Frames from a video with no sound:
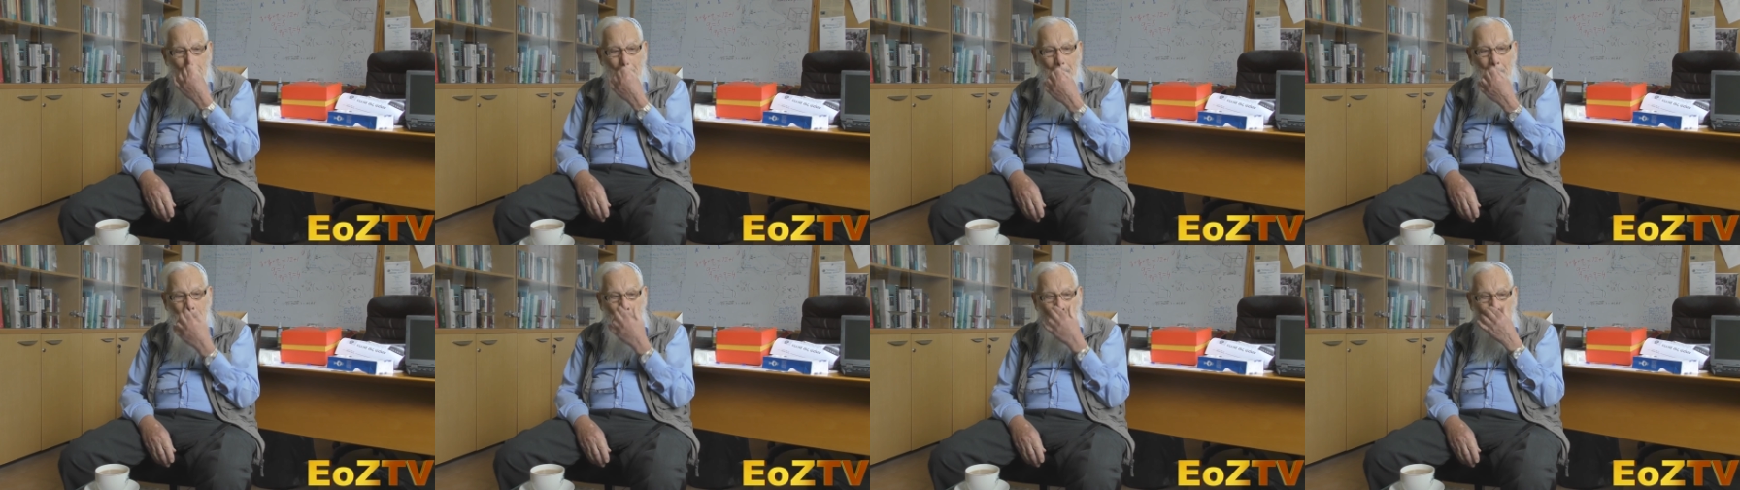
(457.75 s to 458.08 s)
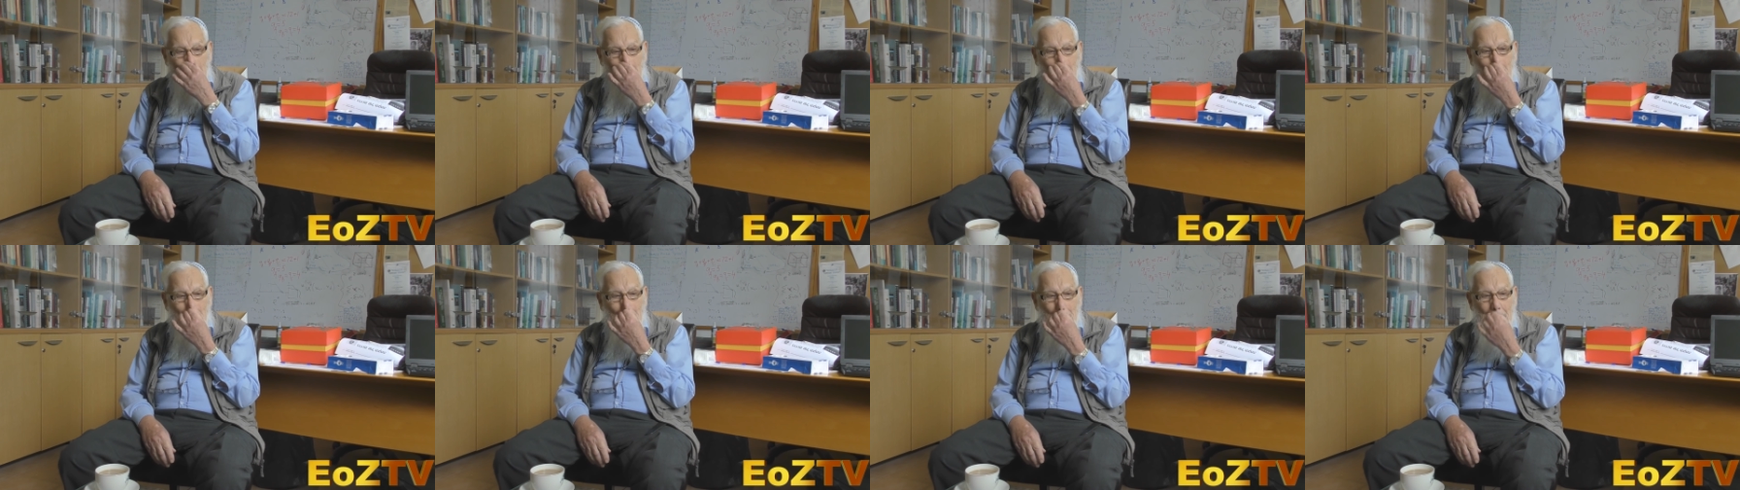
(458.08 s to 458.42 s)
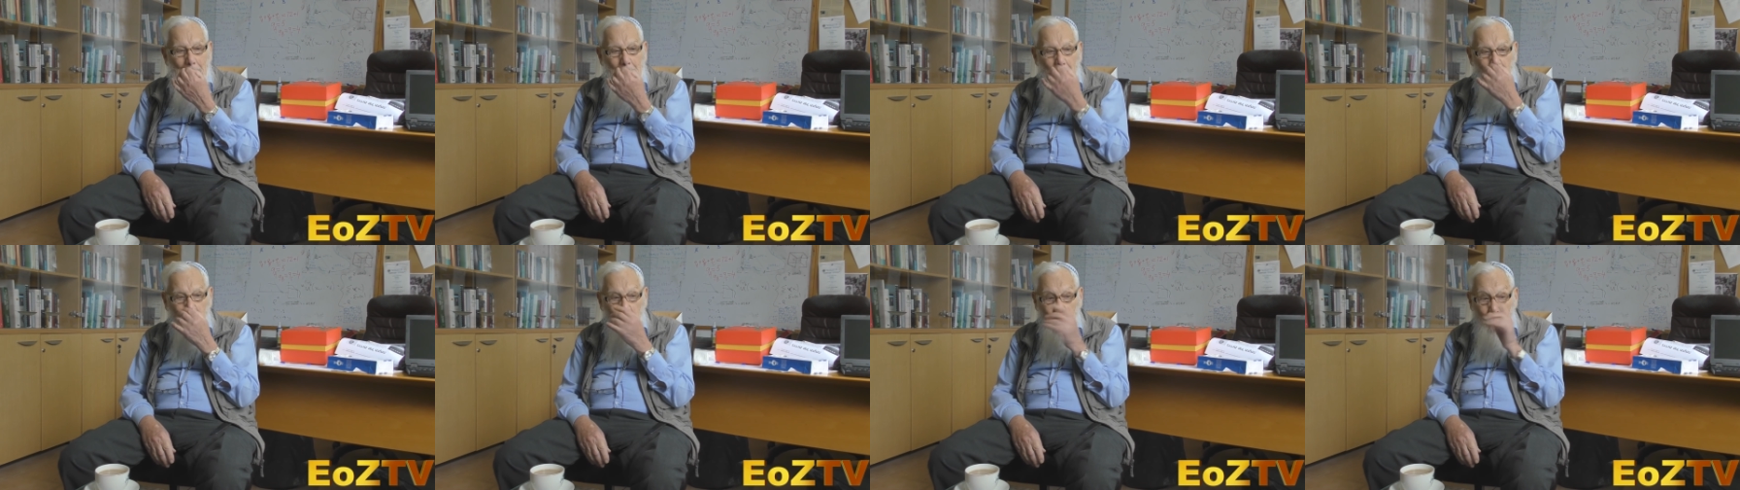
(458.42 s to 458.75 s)

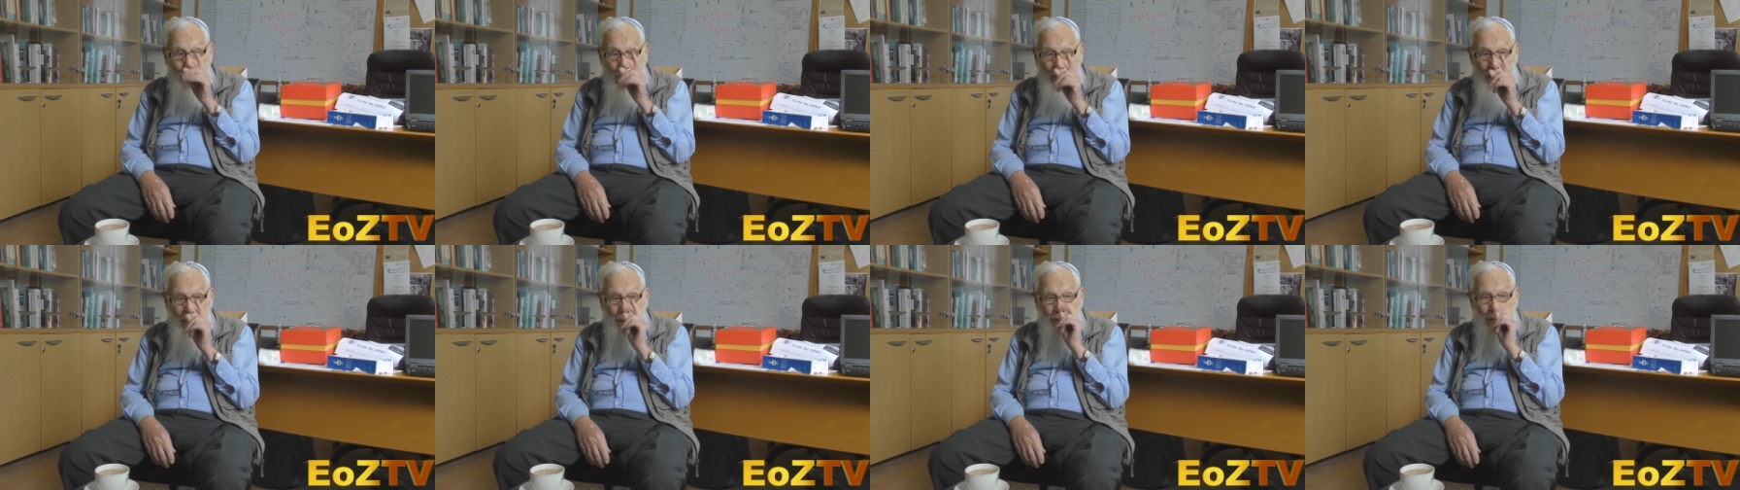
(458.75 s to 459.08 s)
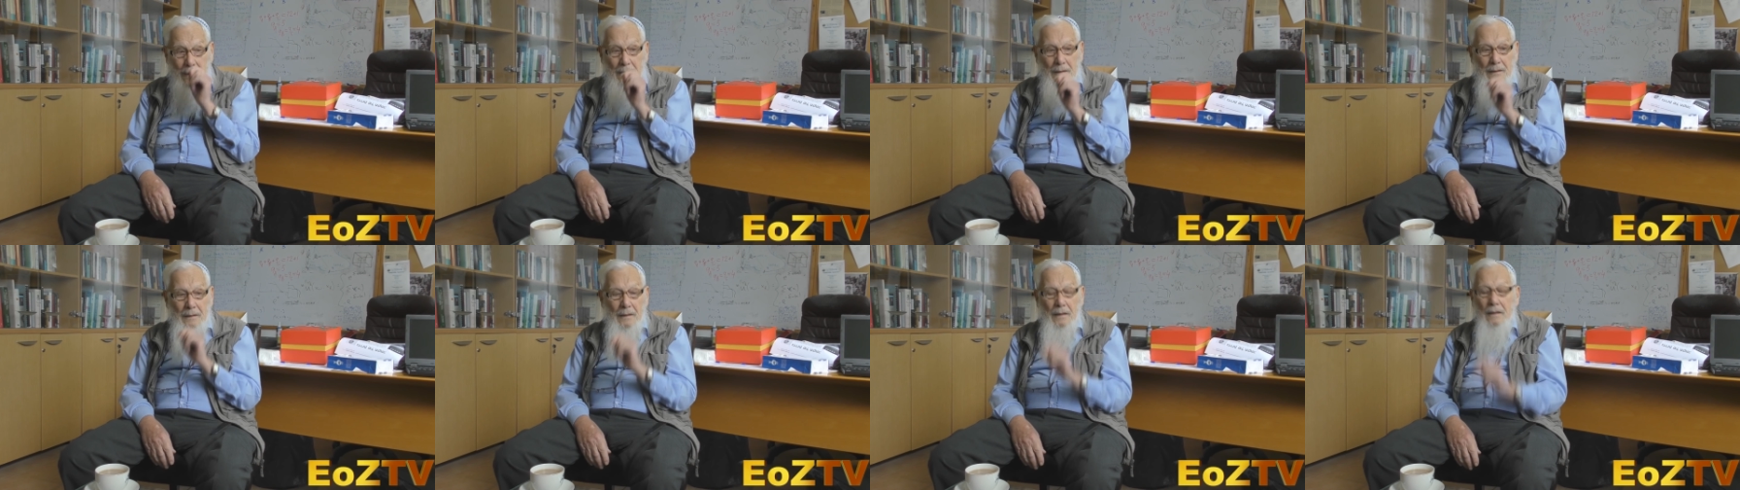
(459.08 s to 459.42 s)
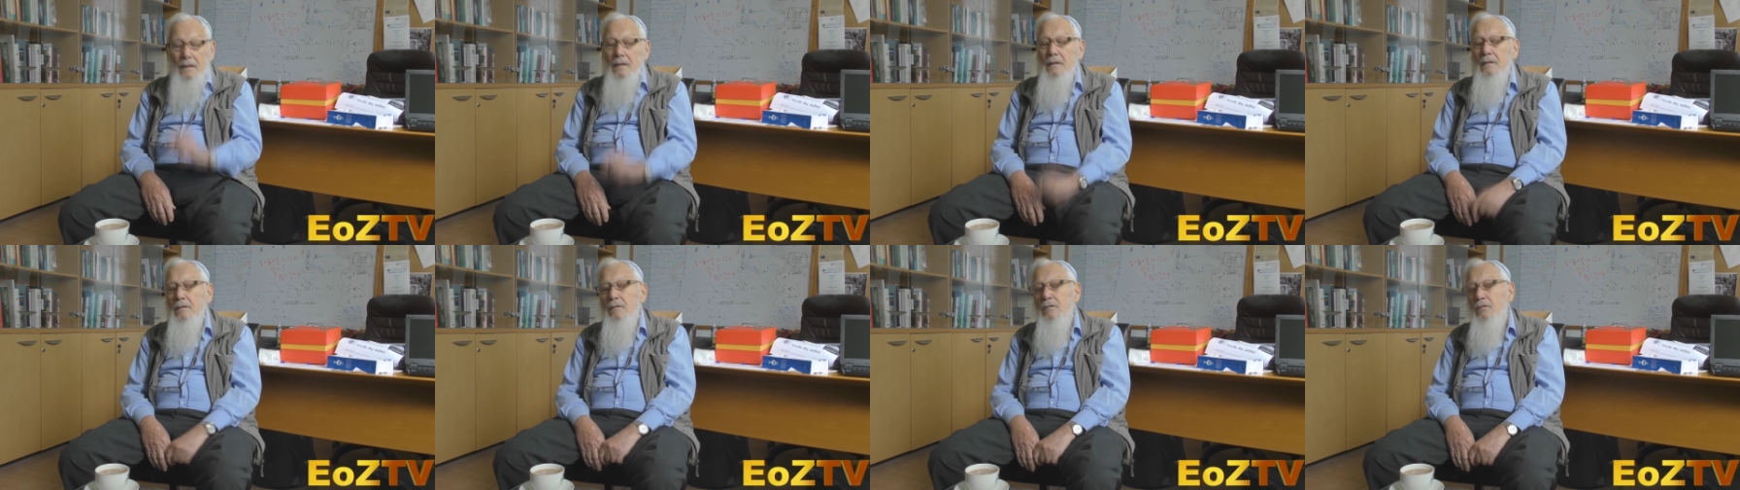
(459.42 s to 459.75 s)
and we better take
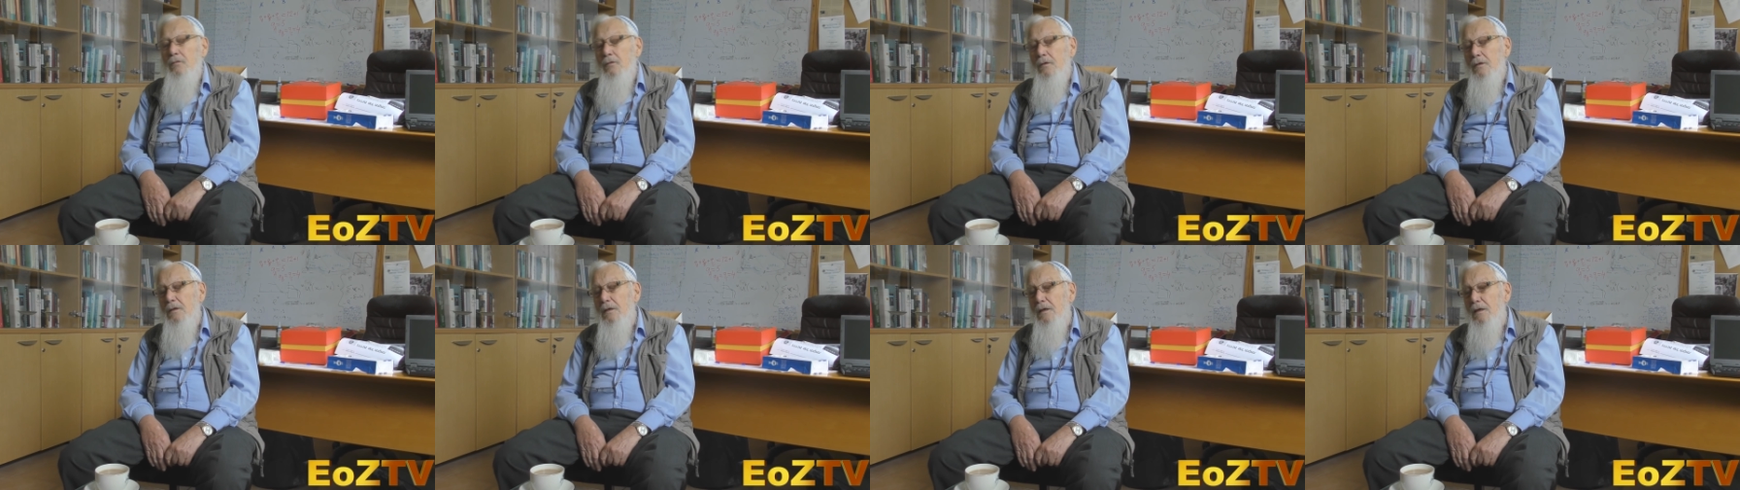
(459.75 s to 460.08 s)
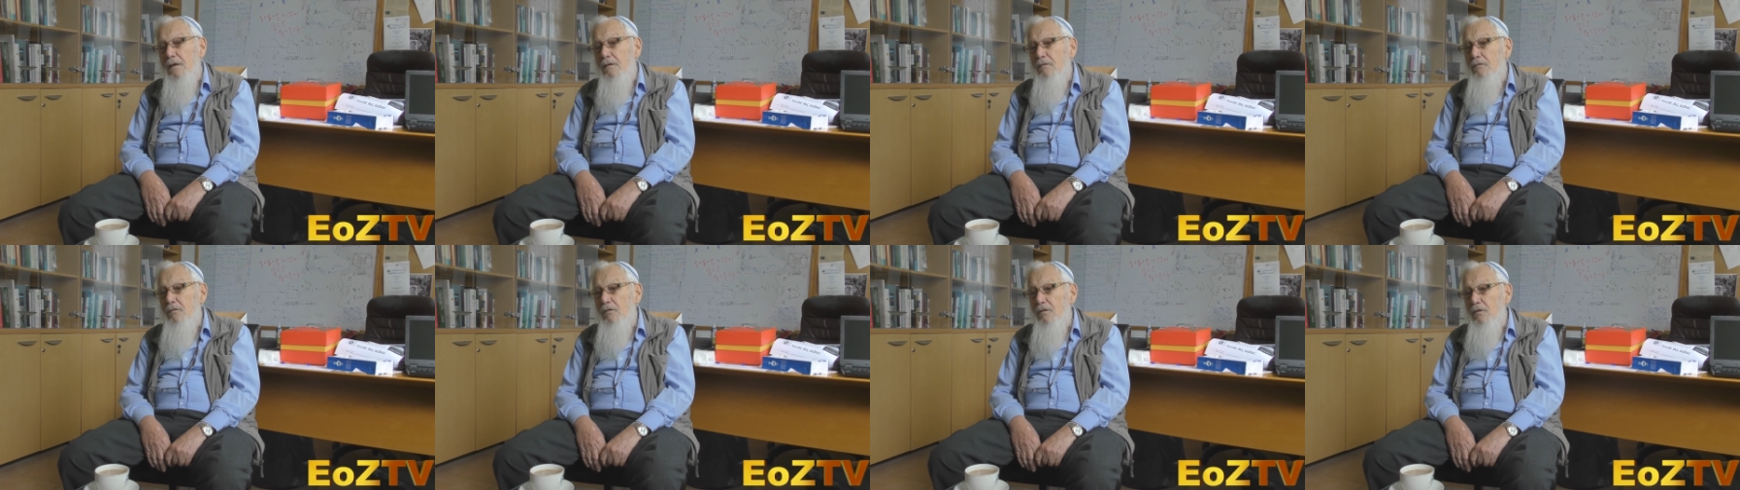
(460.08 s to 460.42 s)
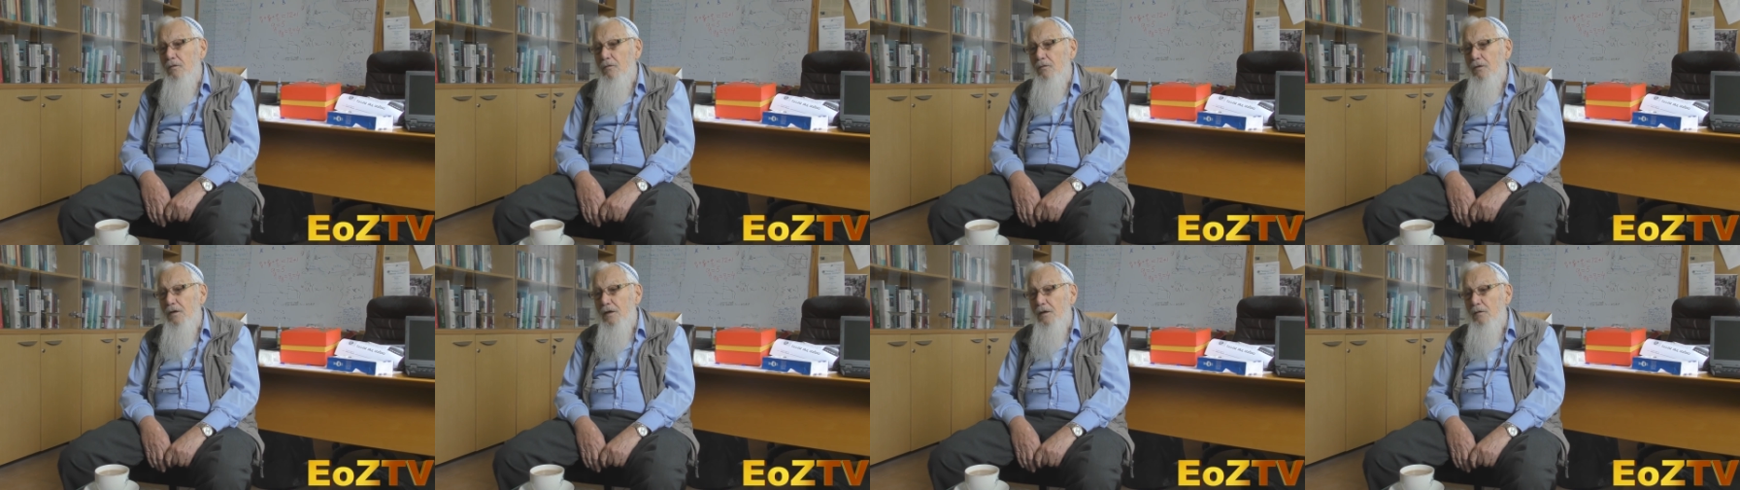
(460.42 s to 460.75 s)
that into account,
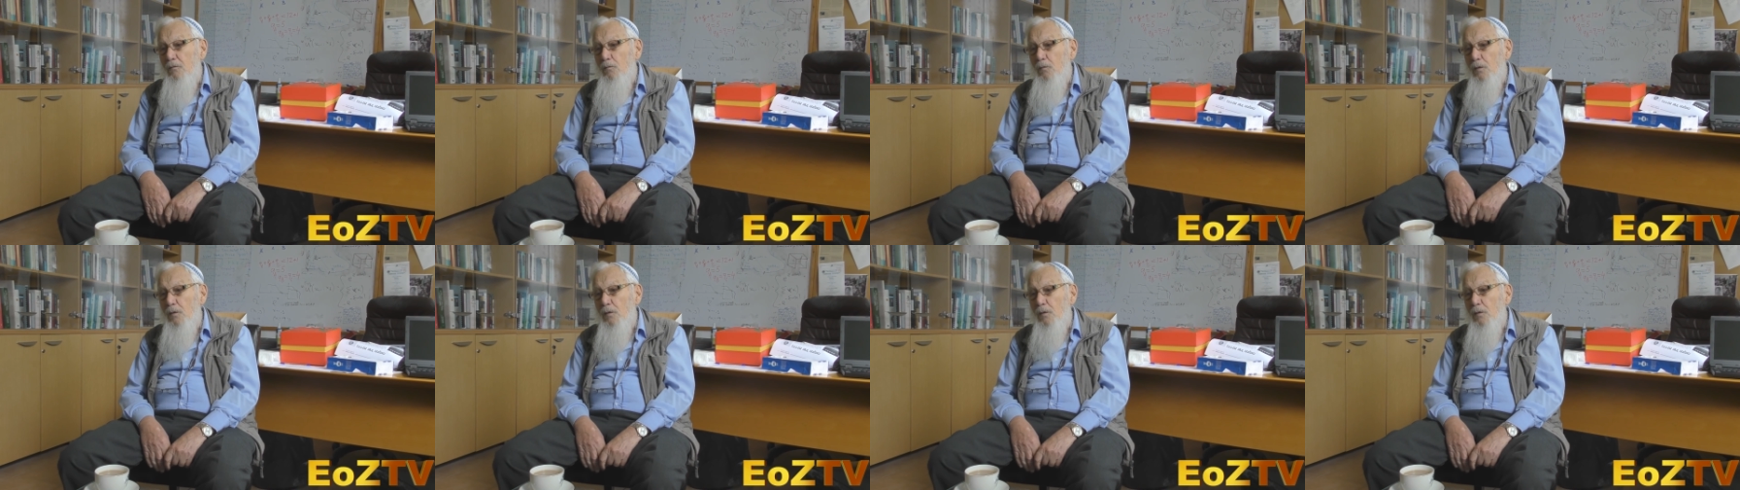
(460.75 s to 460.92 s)
okay?